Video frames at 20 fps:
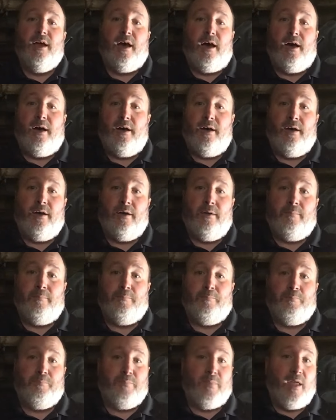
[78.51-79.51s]

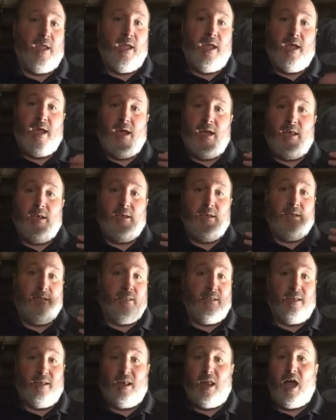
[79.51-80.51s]

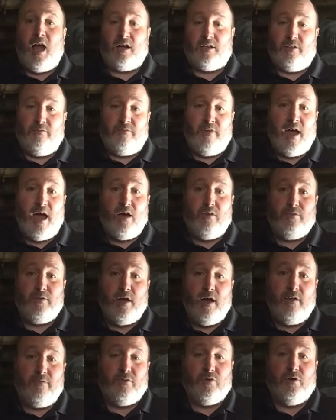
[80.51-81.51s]
and lock the valve
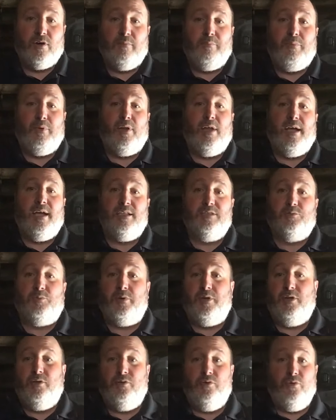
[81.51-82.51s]
cover in place
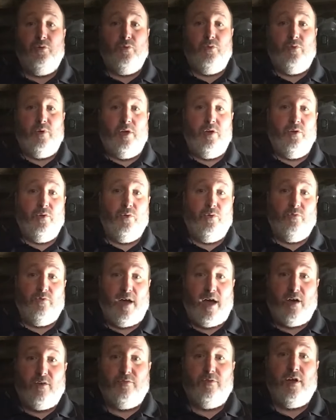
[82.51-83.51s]
when you do a new
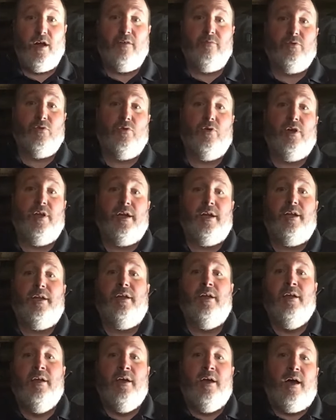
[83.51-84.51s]
valve cover on it,
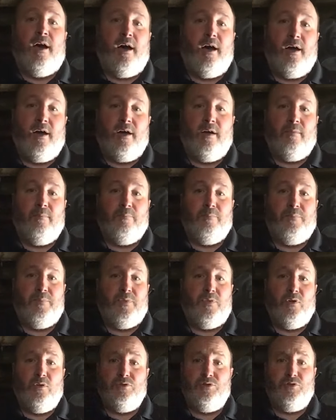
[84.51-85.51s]

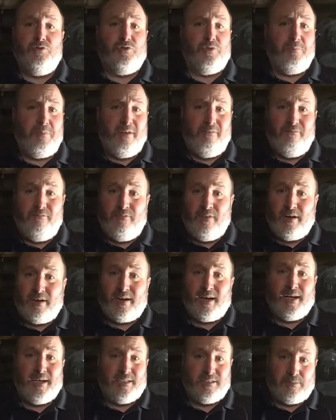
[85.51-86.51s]
those used to be
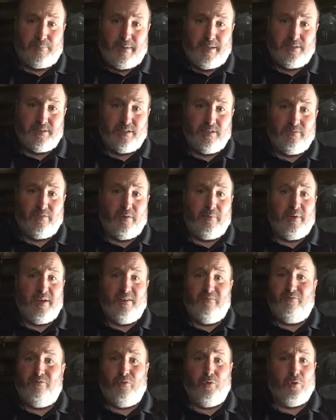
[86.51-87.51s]
very expensive.
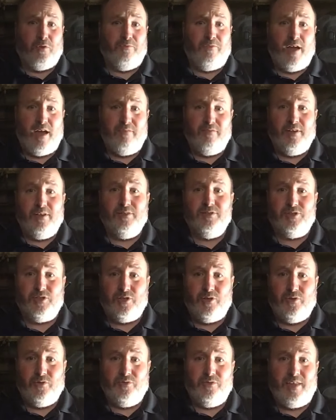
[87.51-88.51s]
4 or 5 years
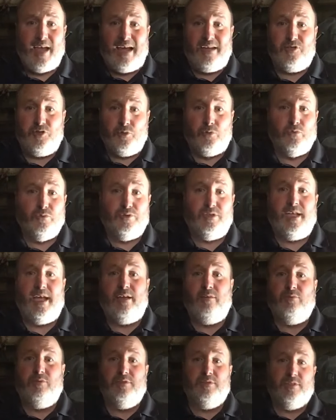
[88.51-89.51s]
ago, that tool
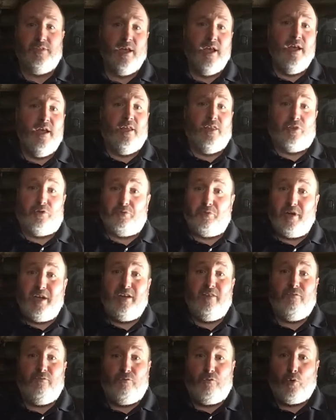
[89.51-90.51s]
set was $300
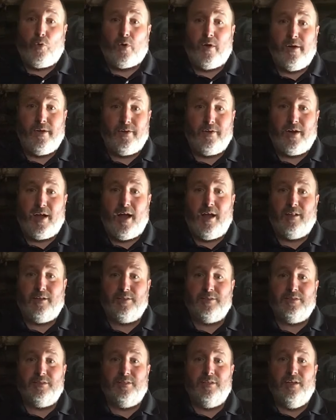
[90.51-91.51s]
and
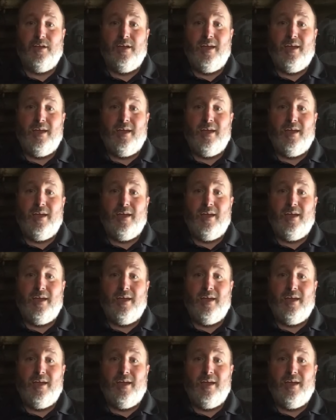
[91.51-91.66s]
$400.